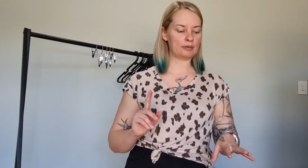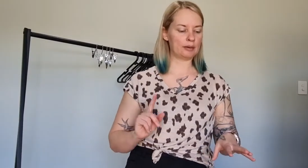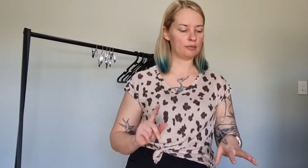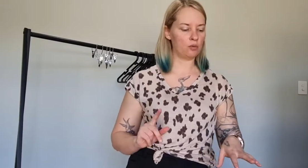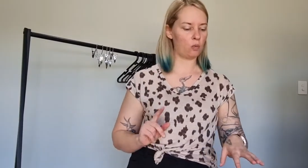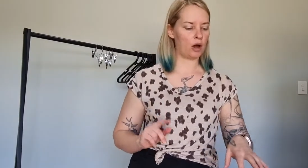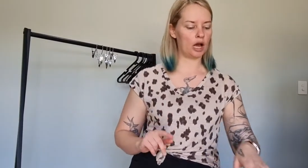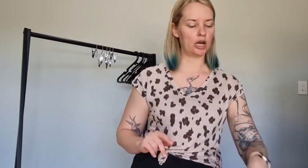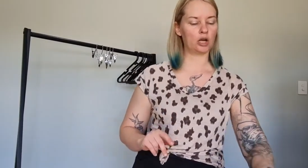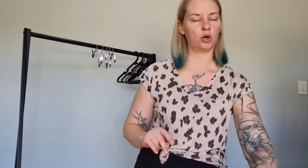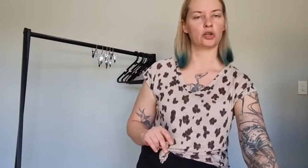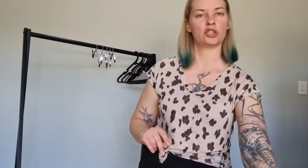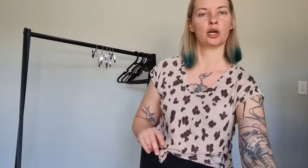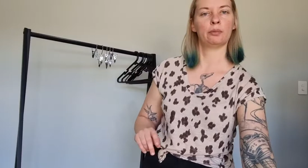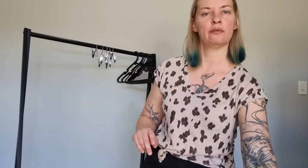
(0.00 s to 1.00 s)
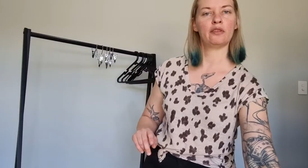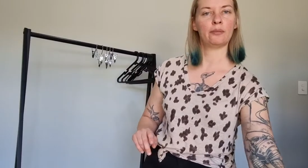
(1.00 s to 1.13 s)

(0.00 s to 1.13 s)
number one on top of the